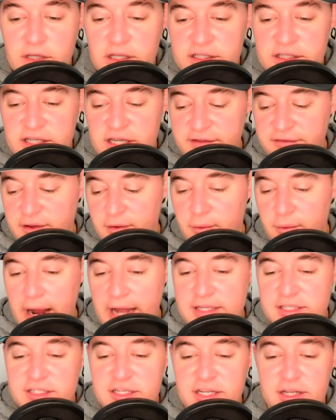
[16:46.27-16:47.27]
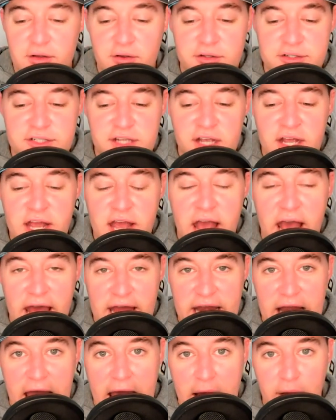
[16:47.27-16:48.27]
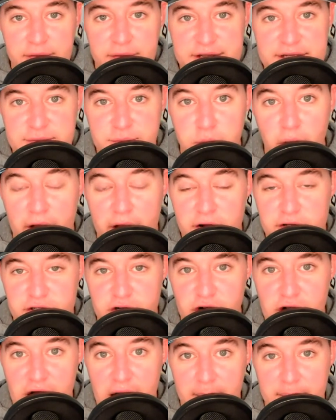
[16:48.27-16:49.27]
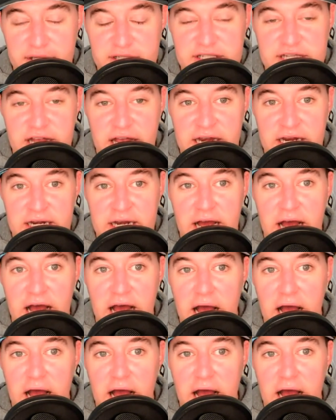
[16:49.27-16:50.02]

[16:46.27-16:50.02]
TV rights deals and how these players are compensated.